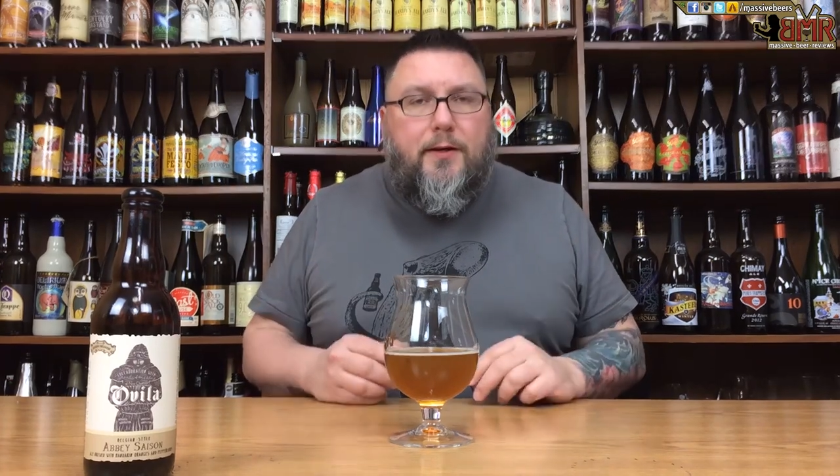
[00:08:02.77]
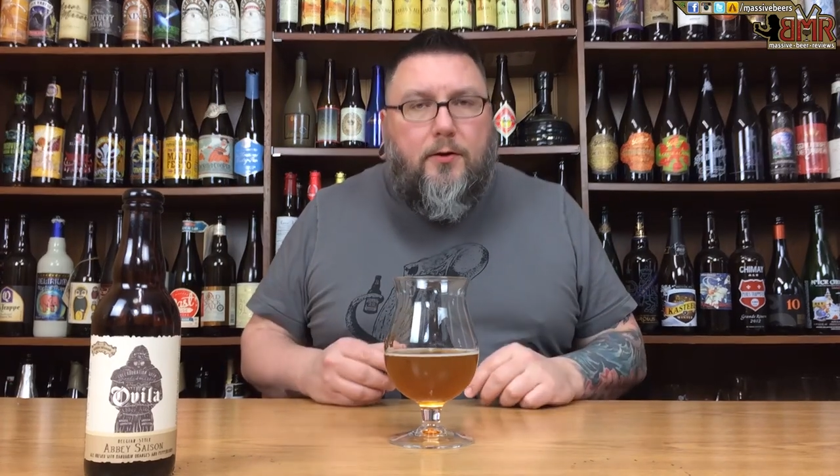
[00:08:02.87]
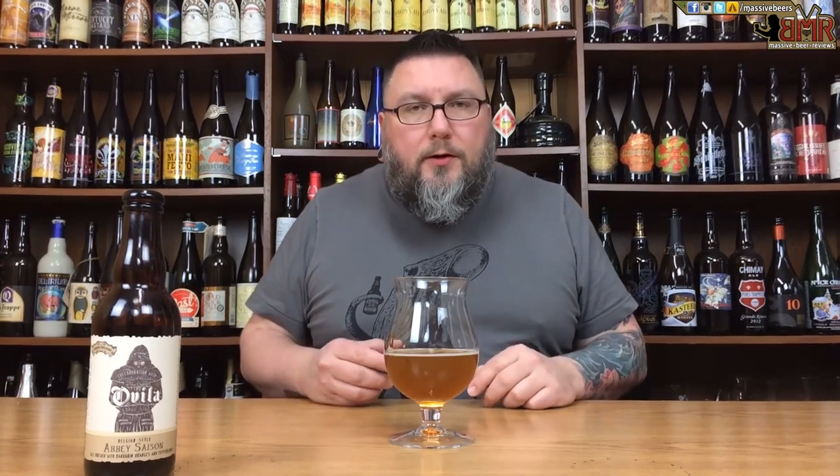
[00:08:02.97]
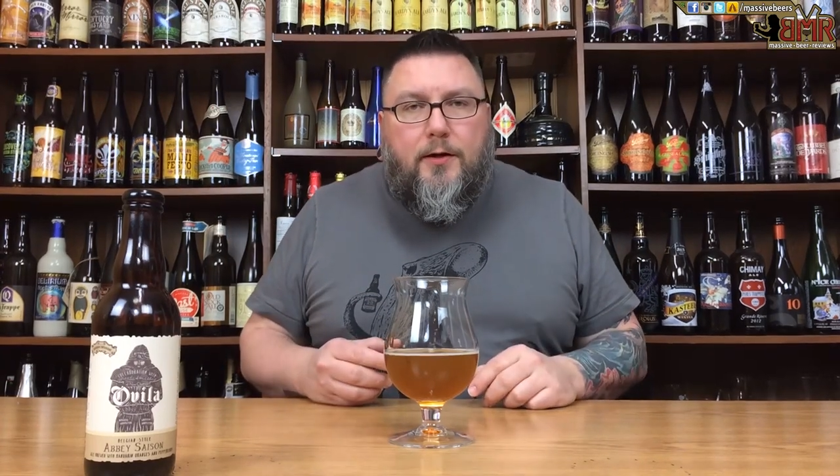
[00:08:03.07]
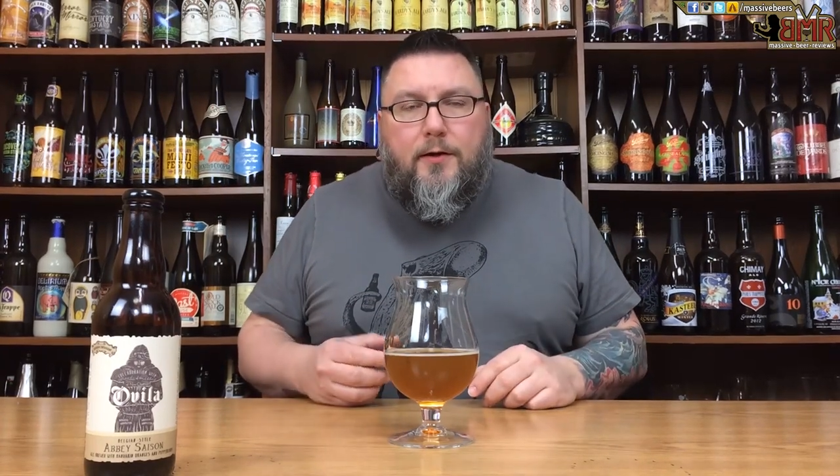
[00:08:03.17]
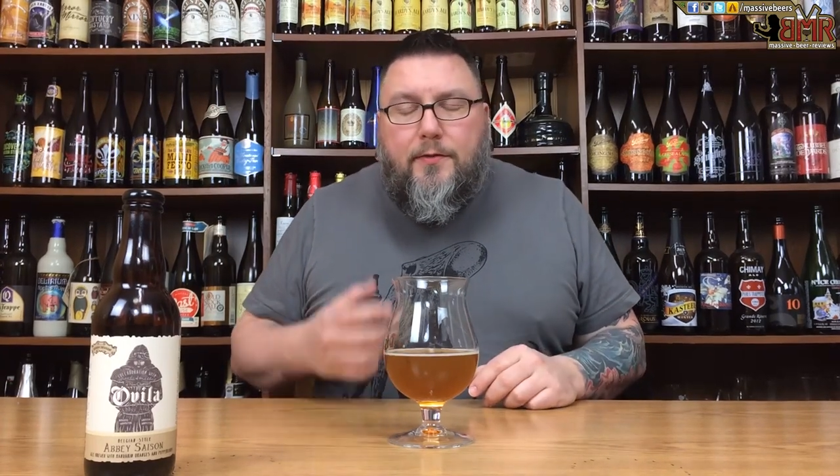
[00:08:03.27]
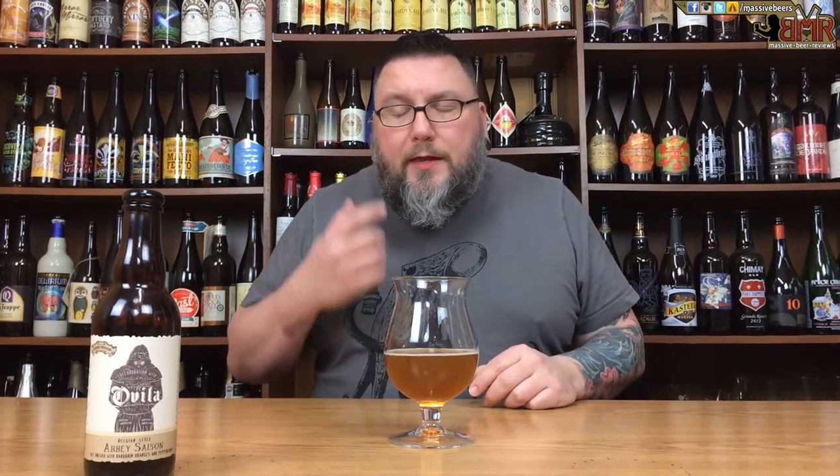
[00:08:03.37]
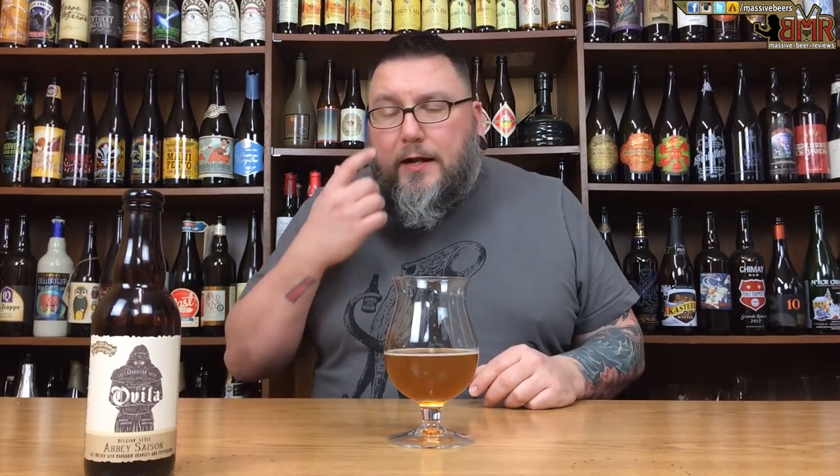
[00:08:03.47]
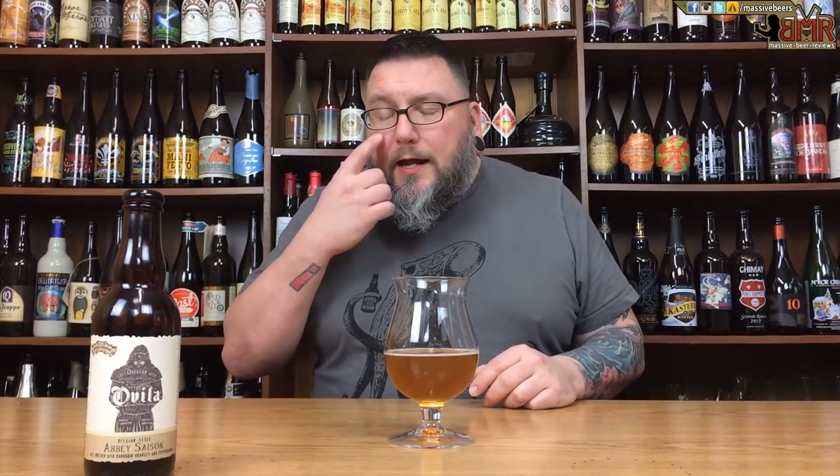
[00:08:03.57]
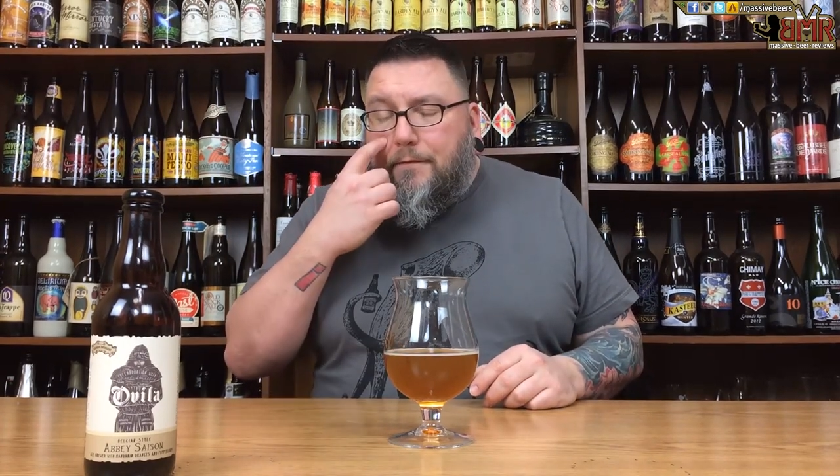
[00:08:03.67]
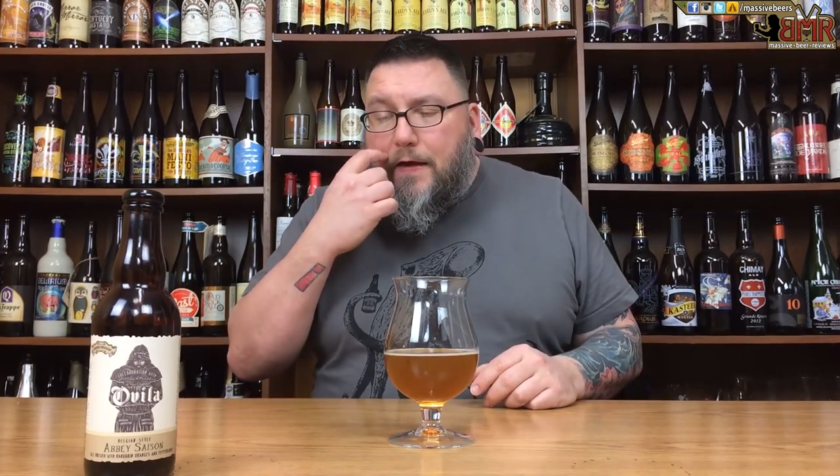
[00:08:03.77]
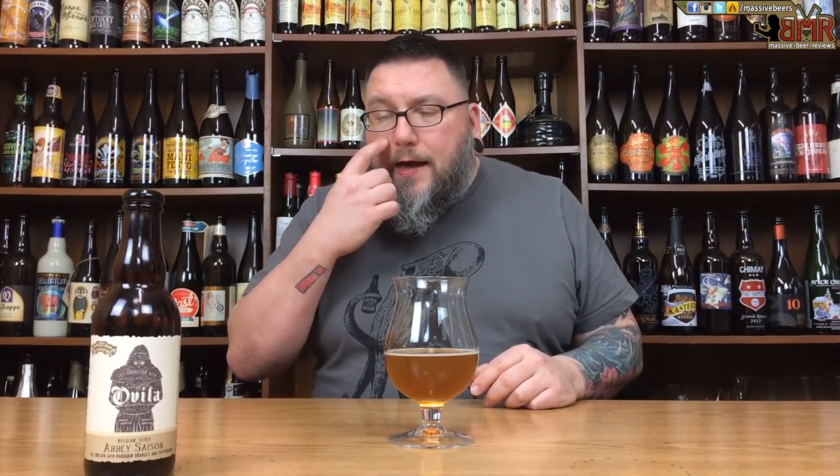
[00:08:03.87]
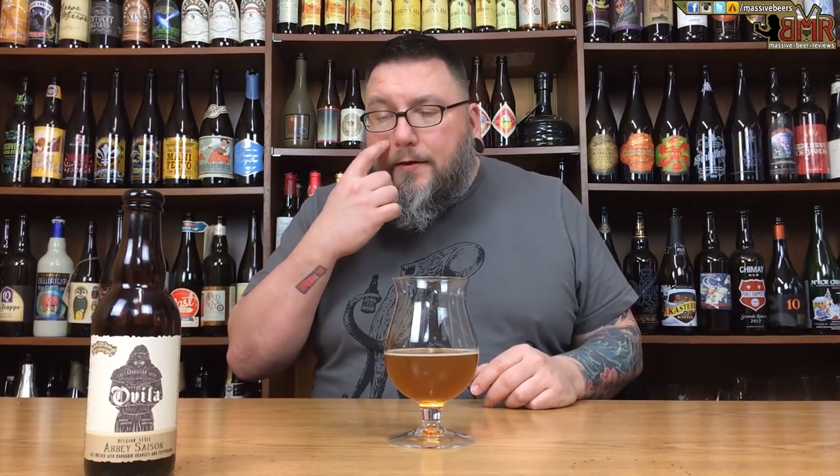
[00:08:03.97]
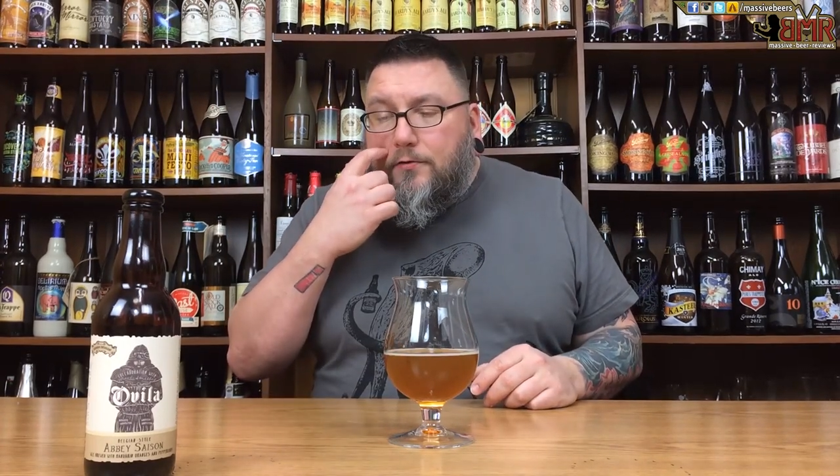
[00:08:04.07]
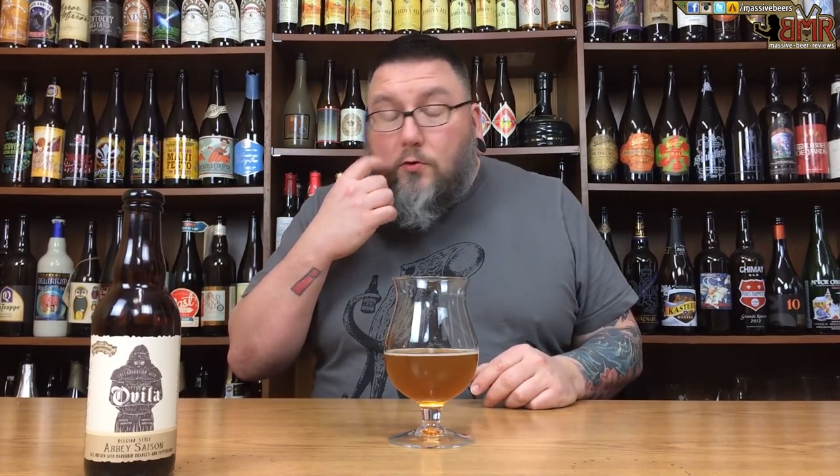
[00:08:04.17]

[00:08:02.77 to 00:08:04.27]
beer that I've had,